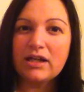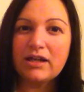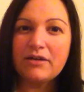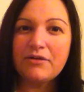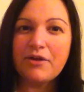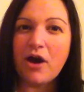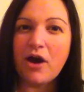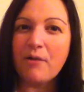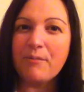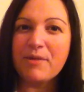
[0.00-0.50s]

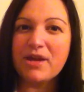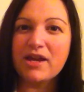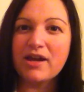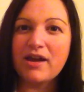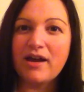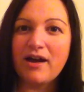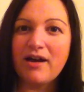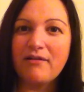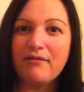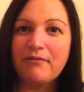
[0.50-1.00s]
don't know, I'll
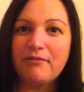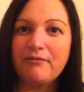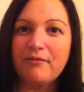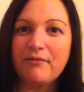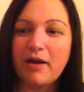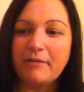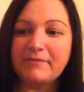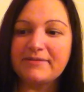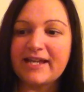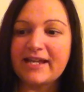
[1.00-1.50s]
make an
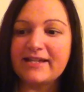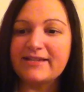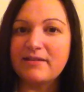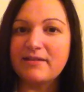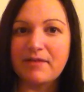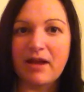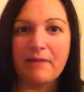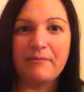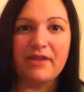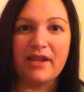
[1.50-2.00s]
update
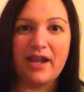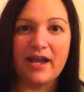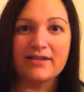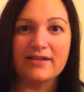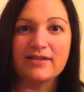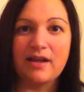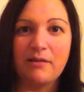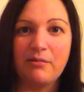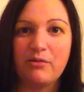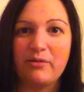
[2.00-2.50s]
sometime in the
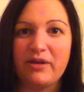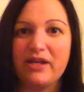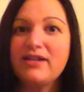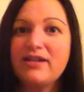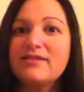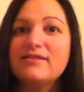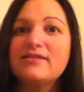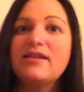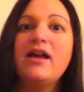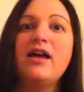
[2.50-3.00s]
next couple
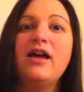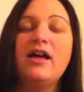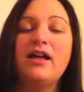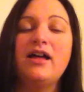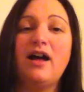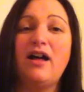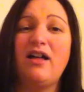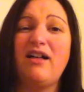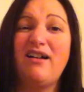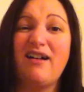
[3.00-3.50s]
weeks.
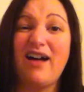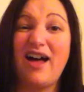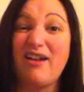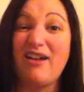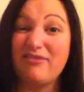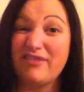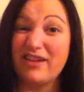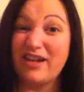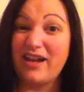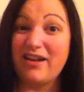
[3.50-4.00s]
I
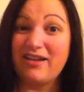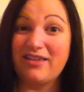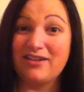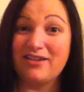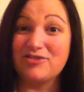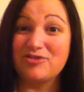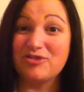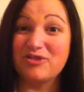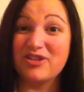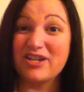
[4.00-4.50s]
don't think anything
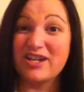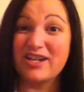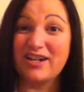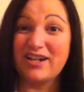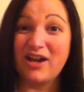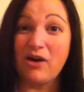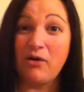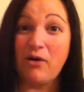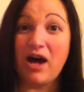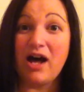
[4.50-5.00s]
is really going
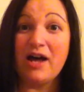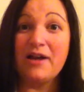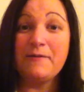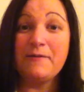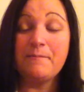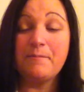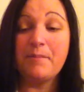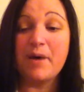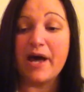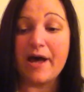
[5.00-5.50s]
to go on,
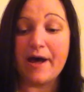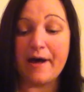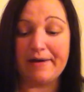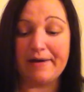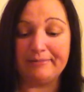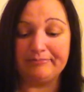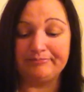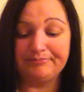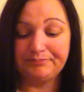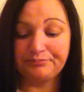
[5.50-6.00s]
but
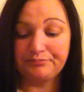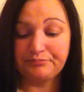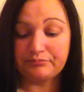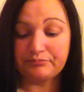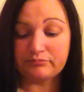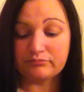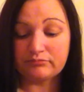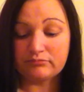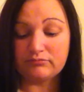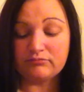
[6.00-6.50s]

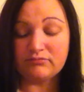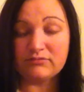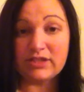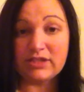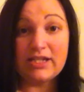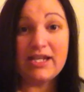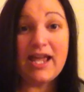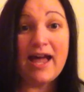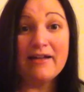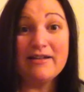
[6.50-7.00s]

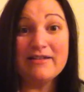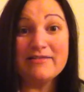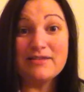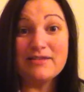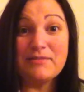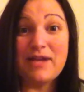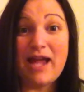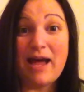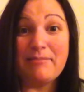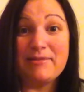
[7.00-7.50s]
yeah, if
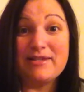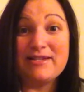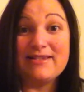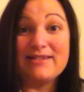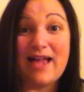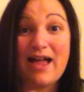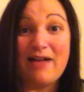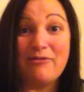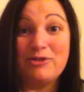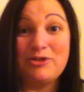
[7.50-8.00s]
something
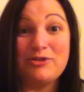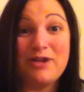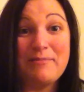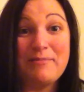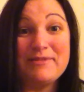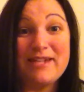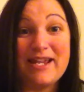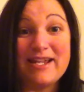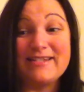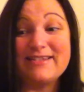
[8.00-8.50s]
happens, I will do an
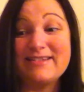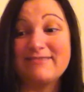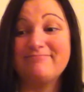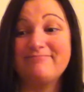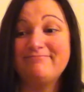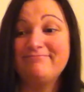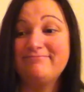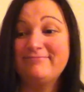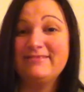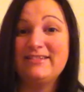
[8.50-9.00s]
update.
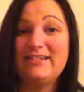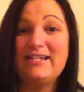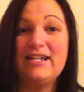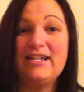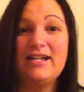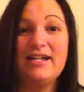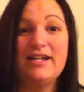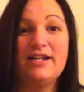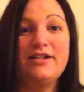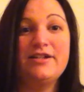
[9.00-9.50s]

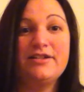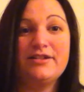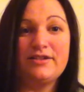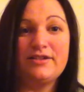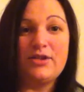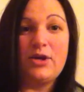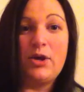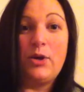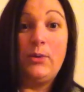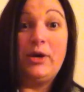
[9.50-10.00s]

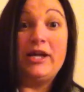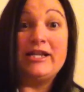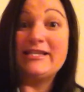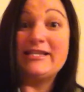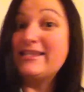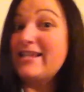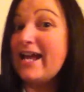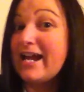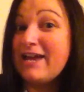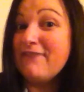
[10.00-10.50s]
So 1
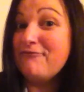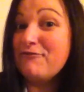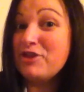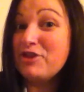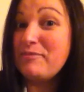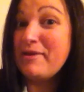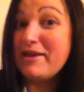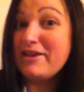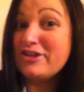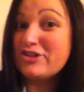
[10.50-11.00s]
second for
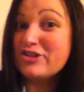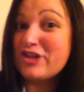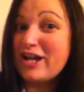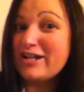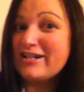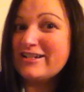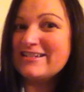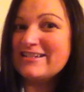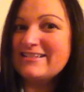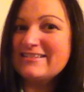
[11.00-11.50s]
the belly
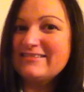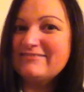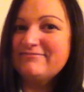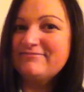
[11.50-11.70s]
shot.